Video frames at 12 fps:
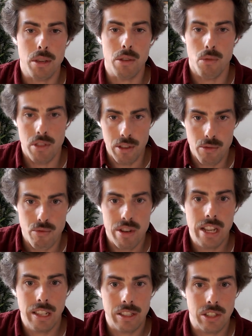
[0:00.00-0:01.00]
within
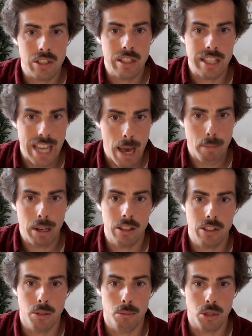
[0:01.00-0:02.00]
real existing
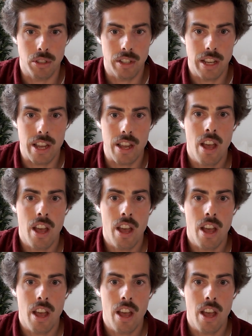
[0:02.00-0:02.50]
capitalism today,